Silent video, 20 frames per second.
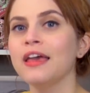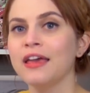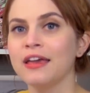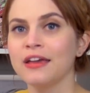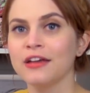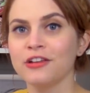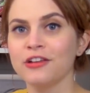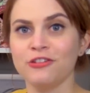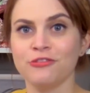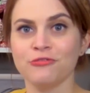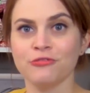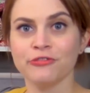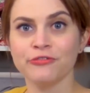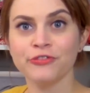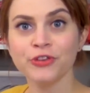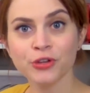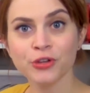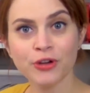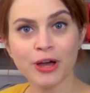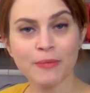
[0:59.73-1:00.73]
and
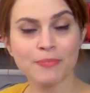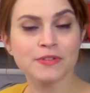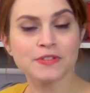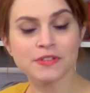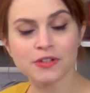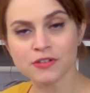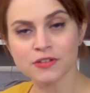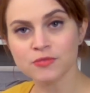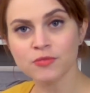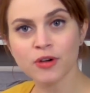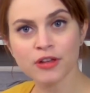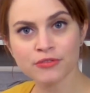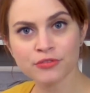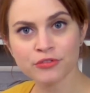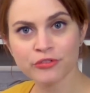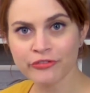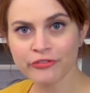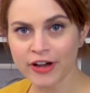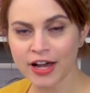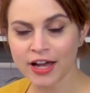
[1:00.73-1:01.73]
review episodes 1
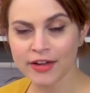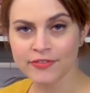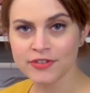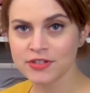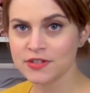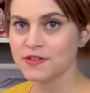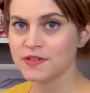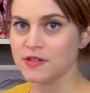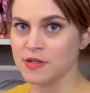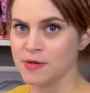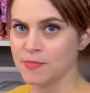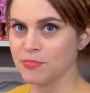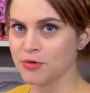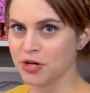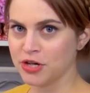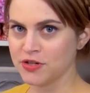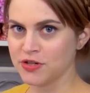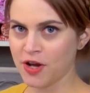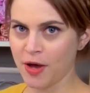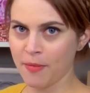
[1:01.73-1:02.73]
through 5 just to
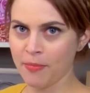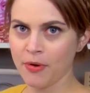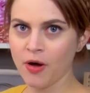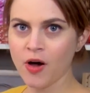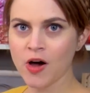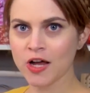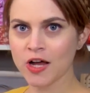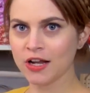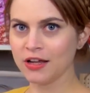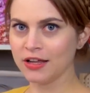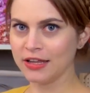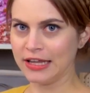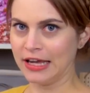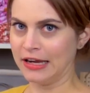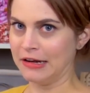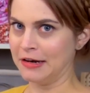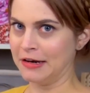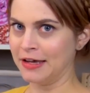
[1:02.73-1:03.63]
brush up on all that